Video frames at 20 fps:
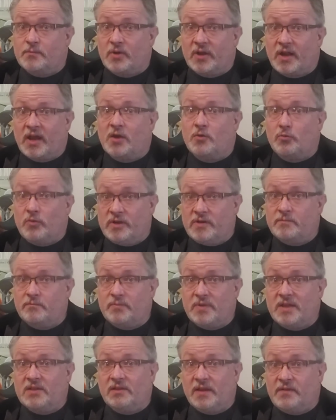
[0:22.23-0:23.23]
but I wouldn't
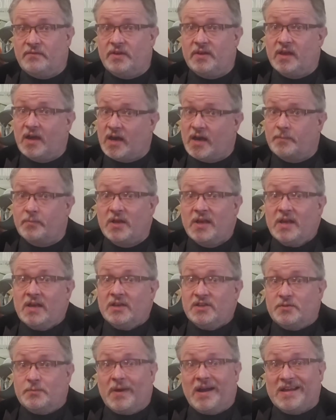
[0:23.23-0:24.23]
be living up
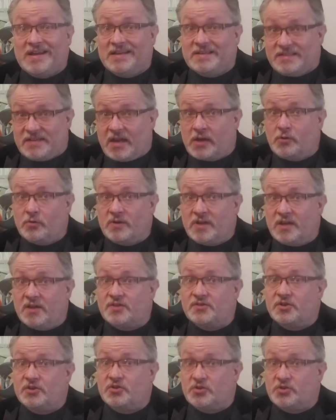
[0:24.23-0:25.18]
to my integrity as a